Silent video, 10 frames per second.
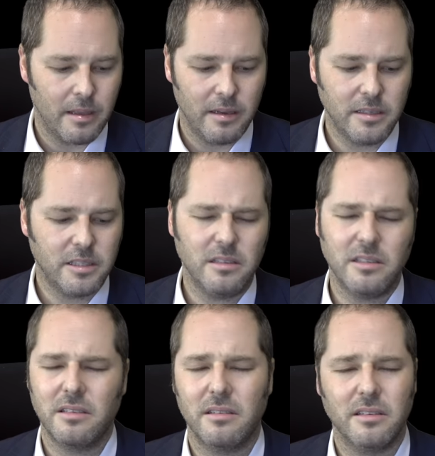It's
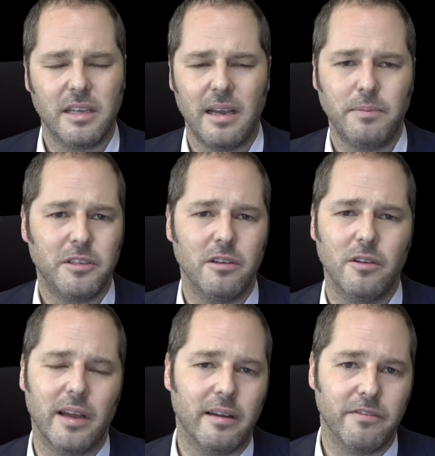just, it's
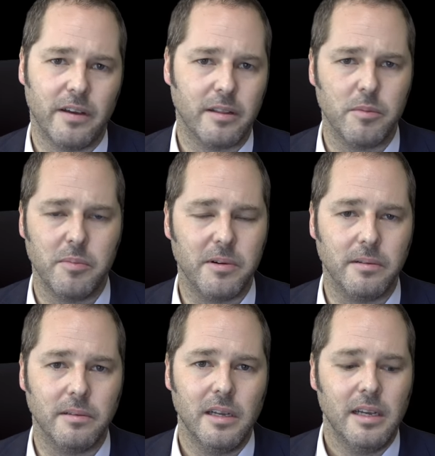absolutely
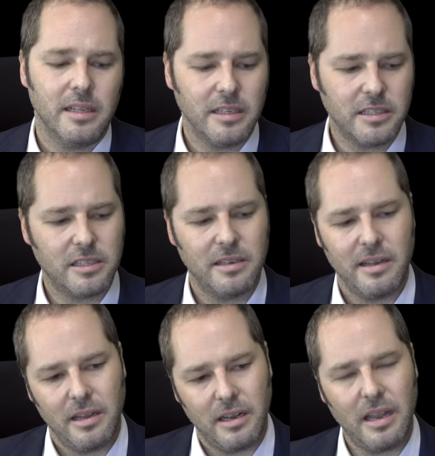unfathomable. This
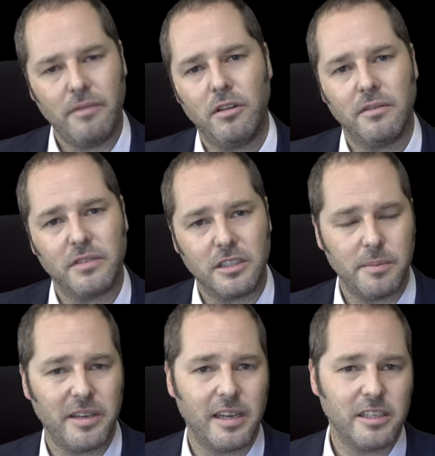level of
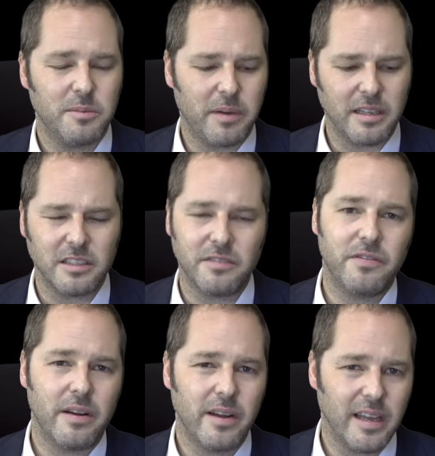intimidation by this
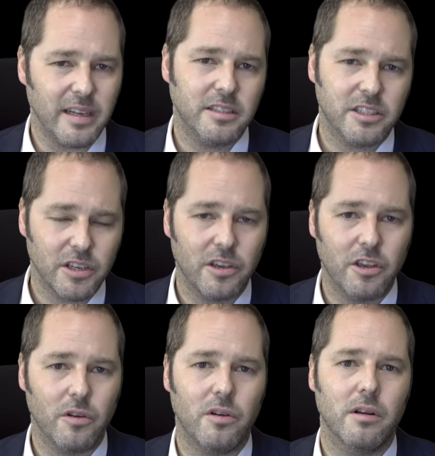very
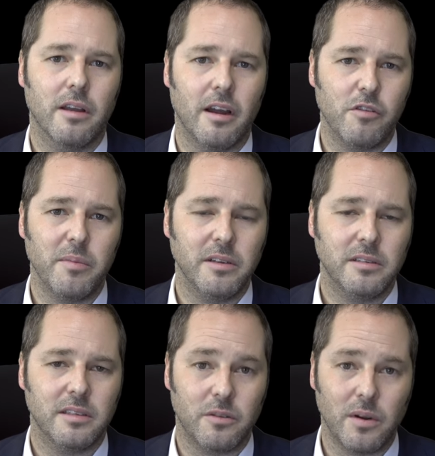insecure
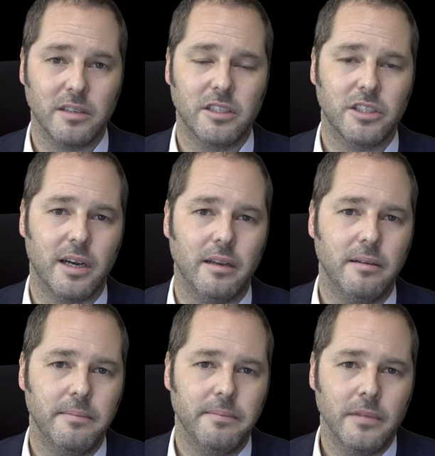government that runs
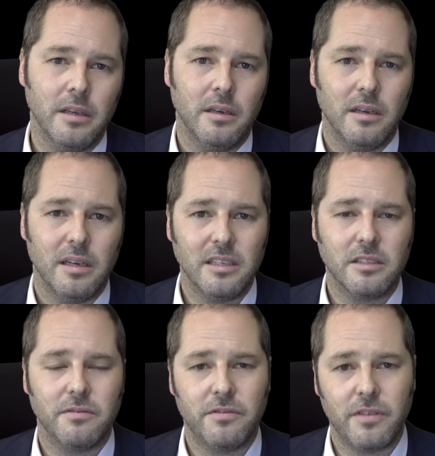China
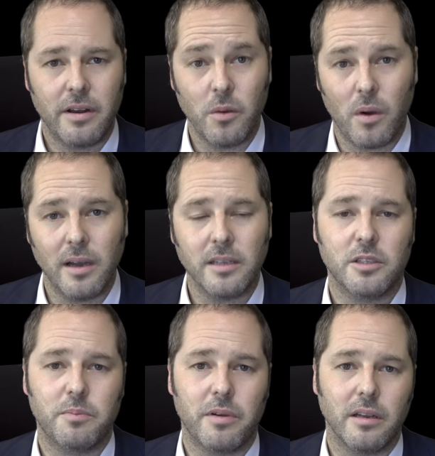is very
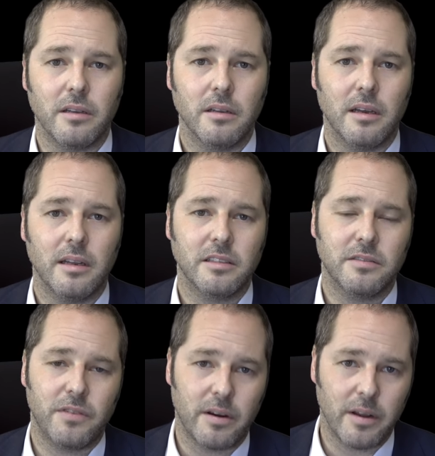widespread, and it's
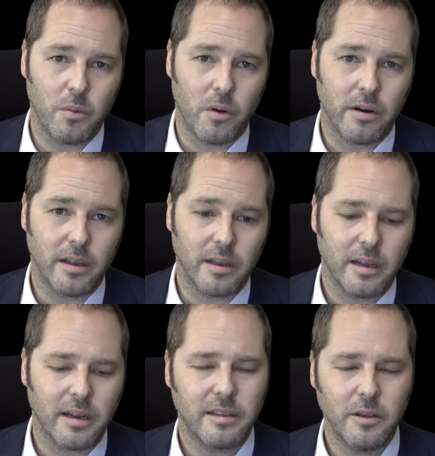very worrying.
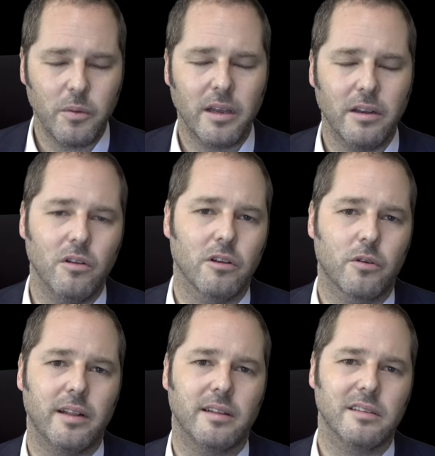And I think we can all
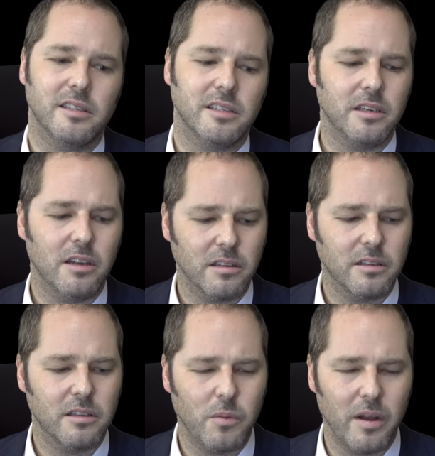agree that this is
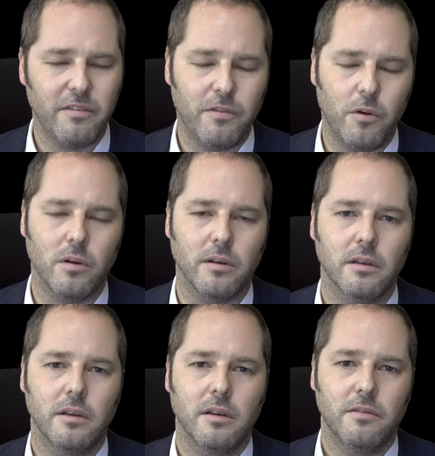not the way forward
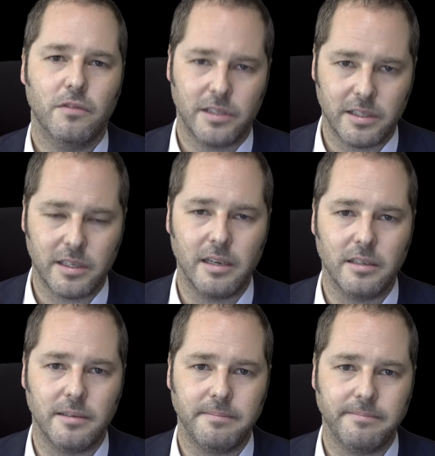for society.